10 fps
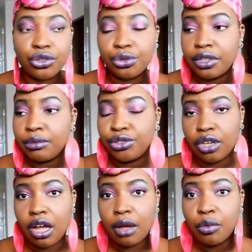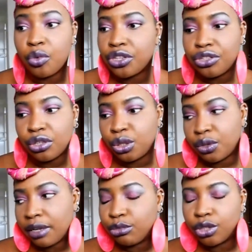dream job? What's your
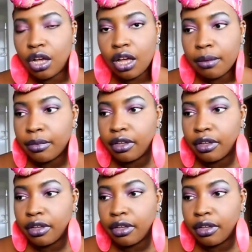dream job?